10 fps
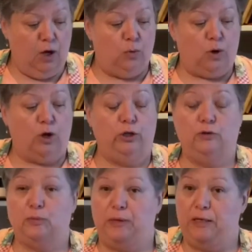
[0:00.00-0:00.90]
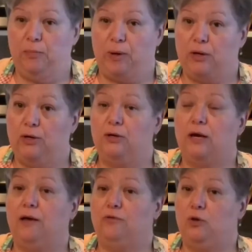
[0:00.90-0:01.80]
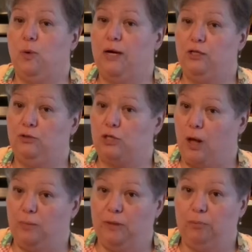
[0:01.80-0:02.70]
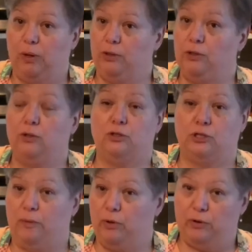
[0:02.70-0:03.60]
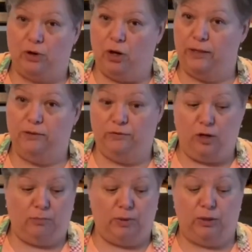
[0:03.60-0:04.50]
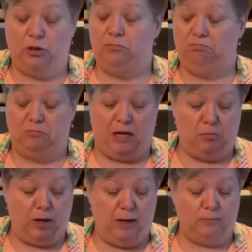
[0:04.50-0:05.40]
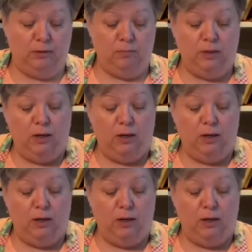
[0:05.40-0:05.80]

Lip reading: We're going to use peanut butter. Now if you want to use almond butter or some other kind of nut butter, not a problem.